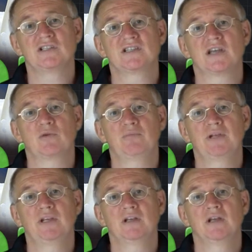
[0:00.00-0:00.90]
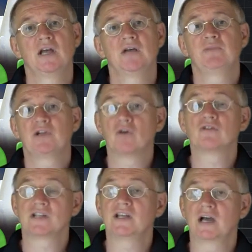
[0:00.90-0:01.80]
therapy
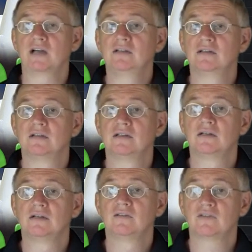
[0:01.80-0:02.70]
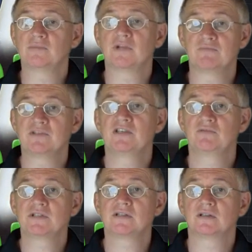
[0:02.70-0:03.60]
because they are ill, sometimes
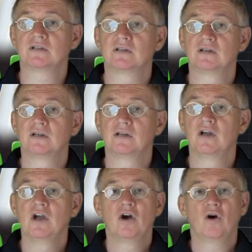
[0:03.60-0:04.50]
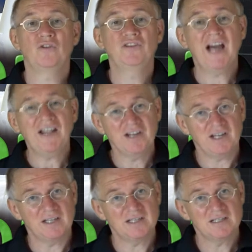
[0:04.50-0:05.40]
serious ill. On the other
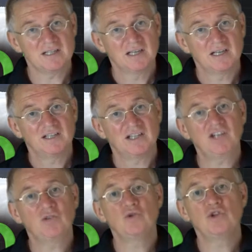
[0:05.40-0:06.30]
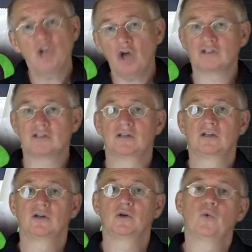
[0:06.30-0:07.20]
hand, they do not
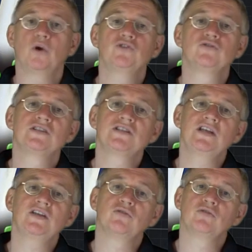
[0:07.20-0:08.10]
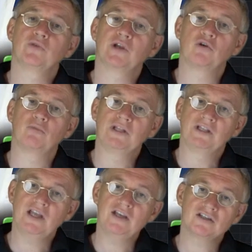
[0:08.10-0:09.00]
want to stick to the
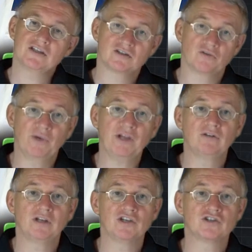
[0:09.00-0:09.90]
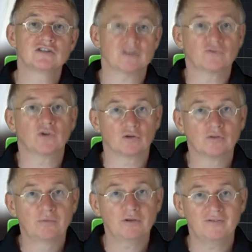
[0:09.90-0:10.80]
recommendations or regulations of
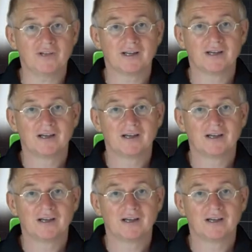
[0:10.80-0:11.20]
Dr. Budwig.